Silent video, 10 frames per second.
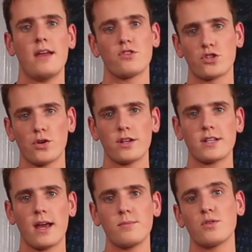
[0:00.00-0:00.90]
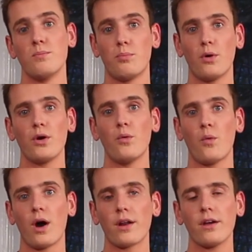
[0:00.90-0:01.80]
If you're short on time, you can boil
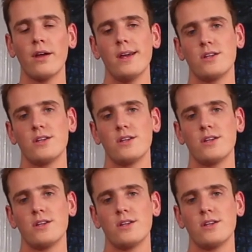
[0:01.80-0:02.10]
water.